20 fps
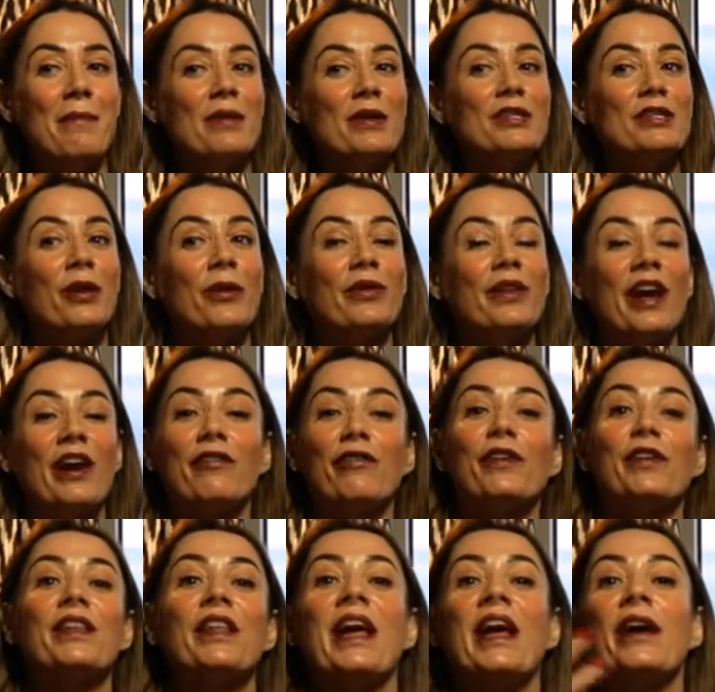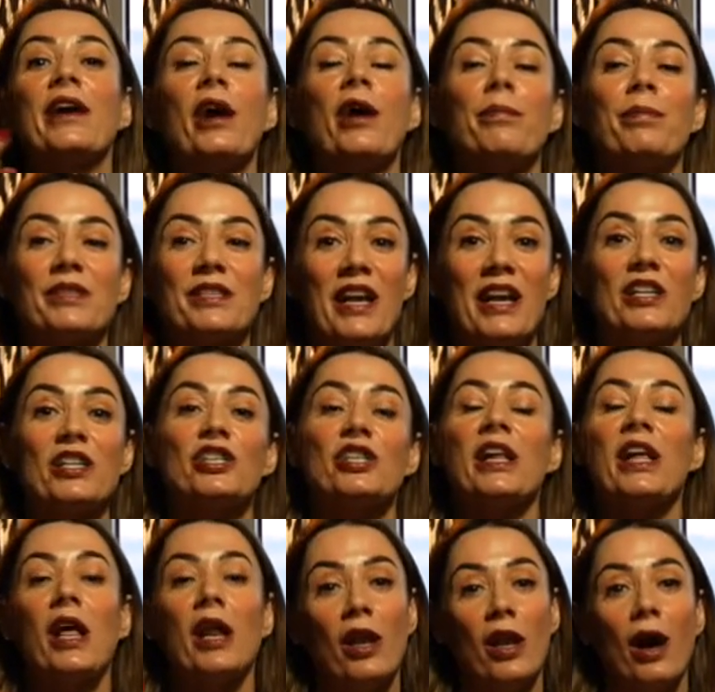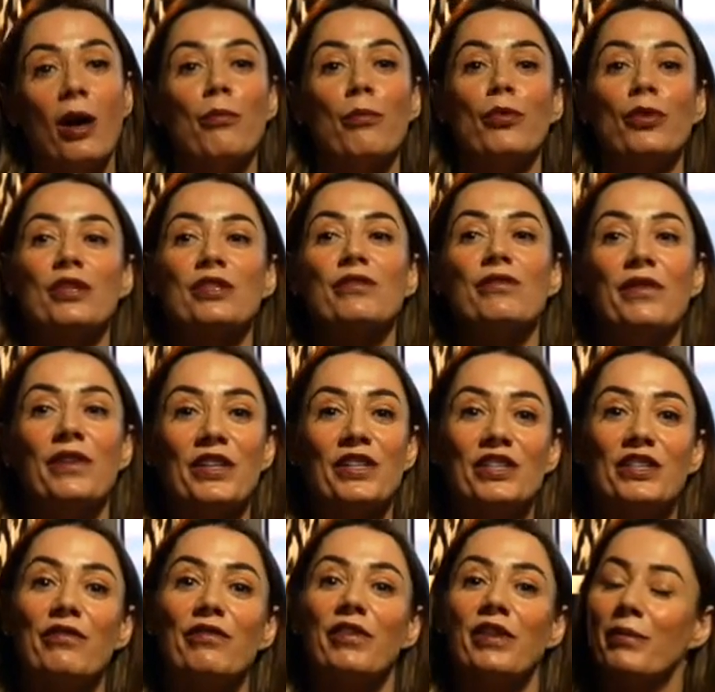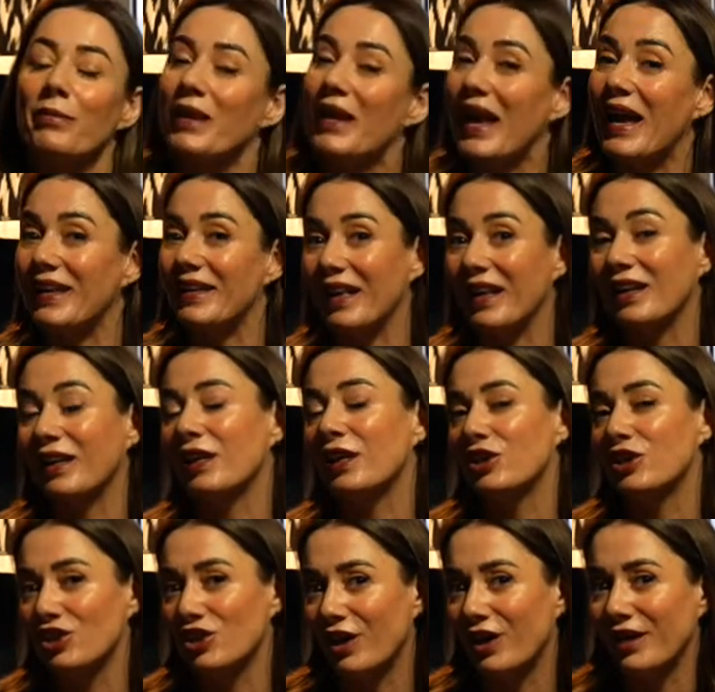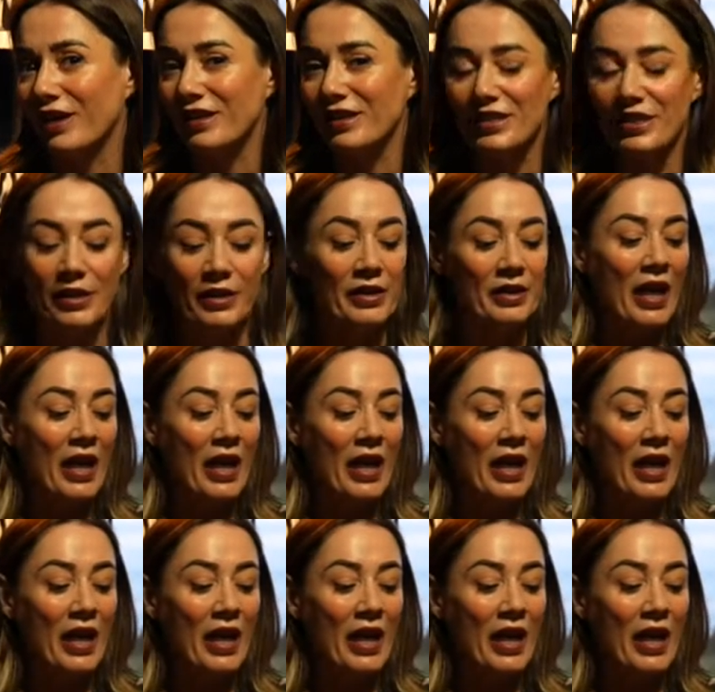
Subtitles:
So therefore they are potentially a lot more deficient in vitamin A than a child.